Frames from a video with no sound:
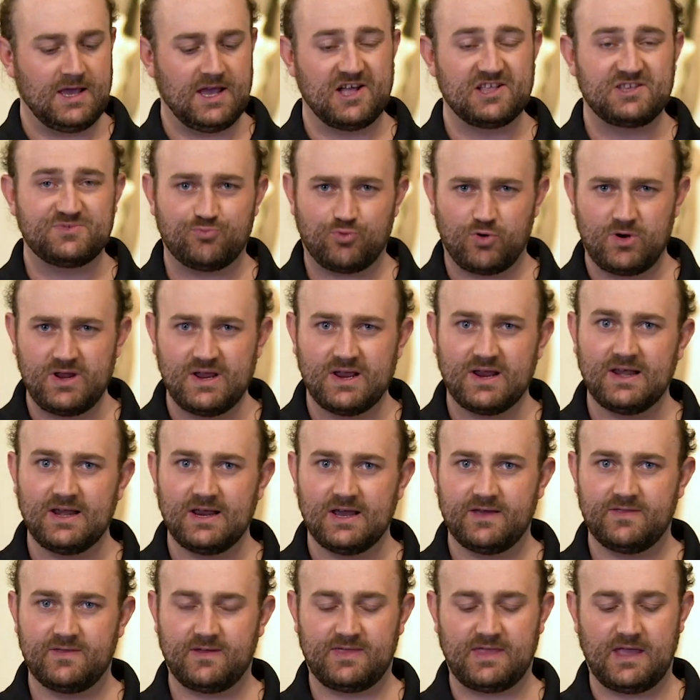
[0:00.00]
it's pretty
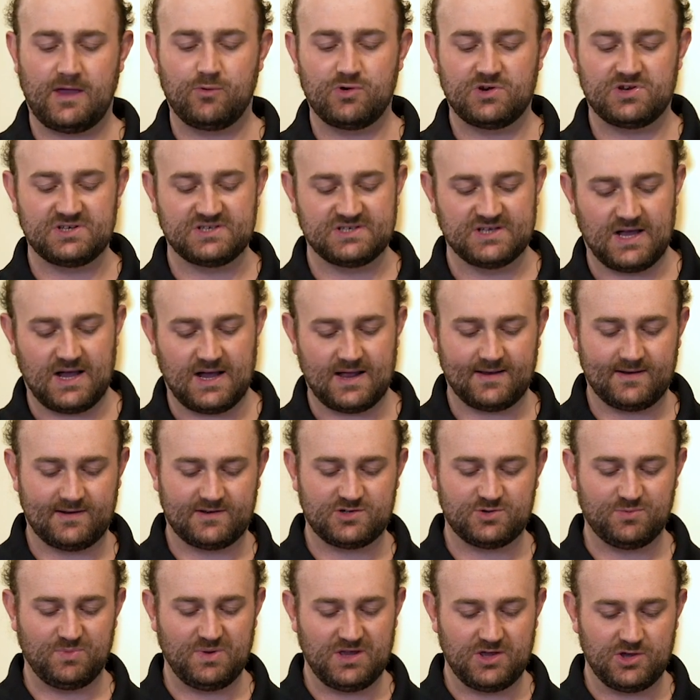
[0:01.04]
clear that they were
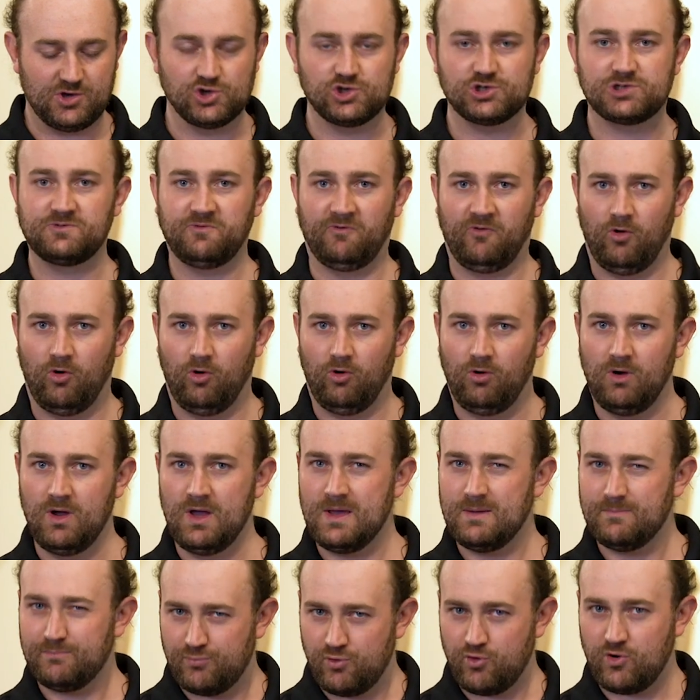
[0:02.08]
designed to be used for
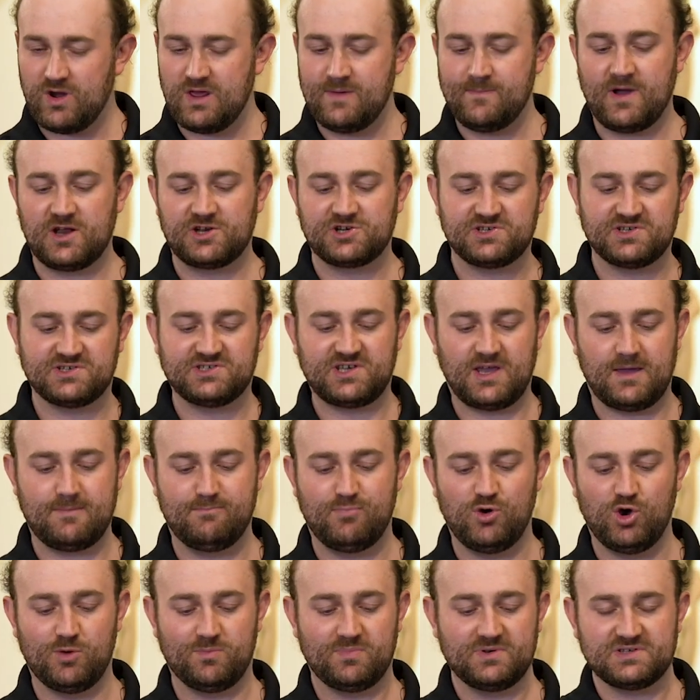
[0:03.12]
pretty much the same
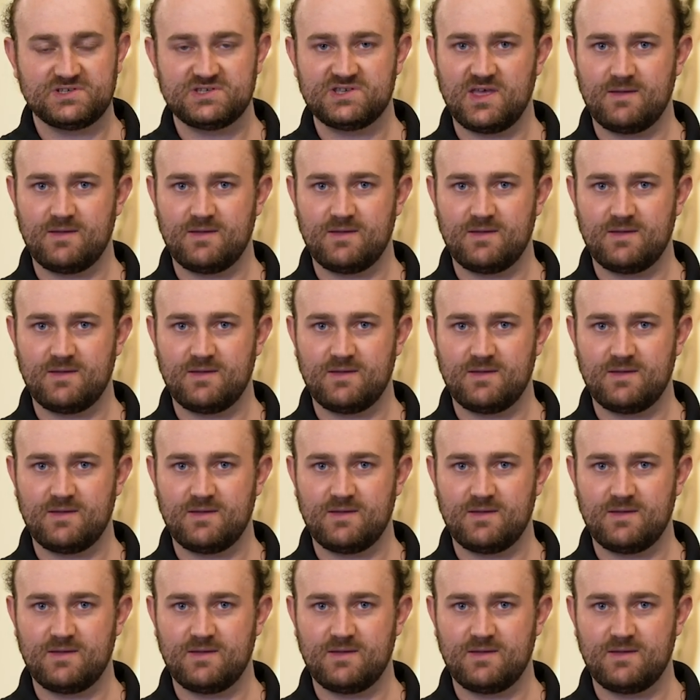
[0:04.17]
purpose.